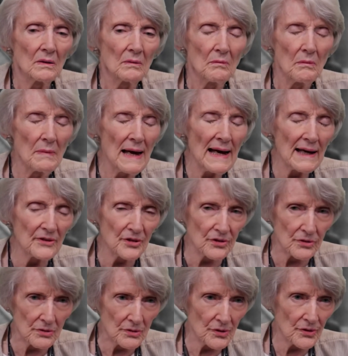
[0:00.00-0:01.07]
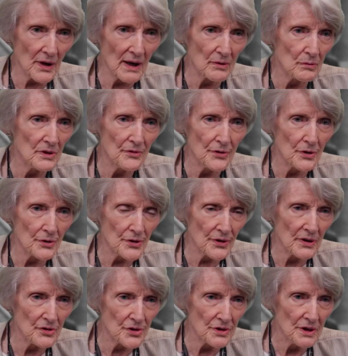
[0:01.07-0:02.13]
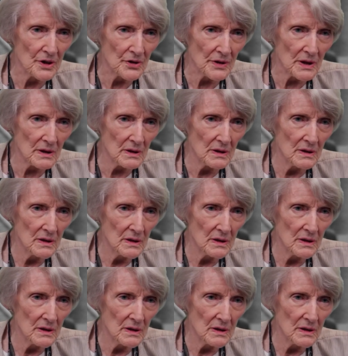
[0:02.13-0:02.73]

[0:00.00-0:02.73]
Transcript: masters at reverse engineering.